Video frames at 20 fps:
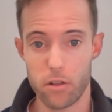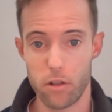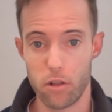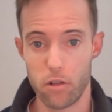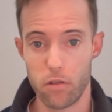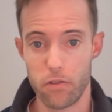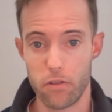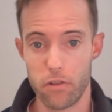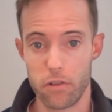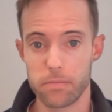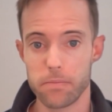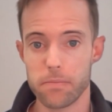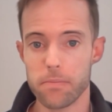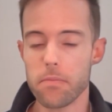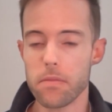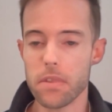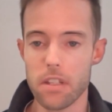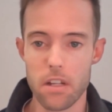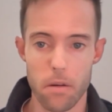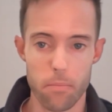over
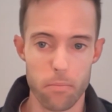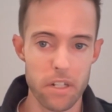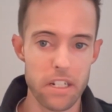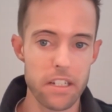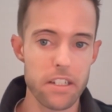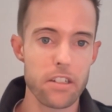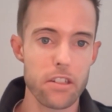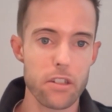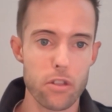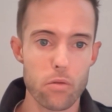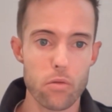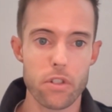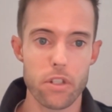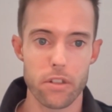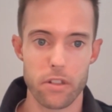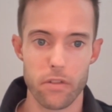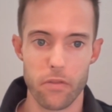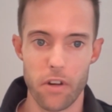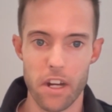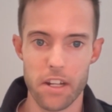1 billion user
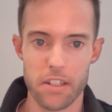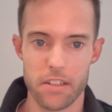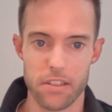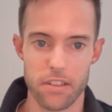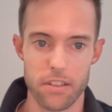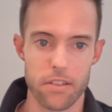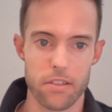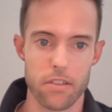devices.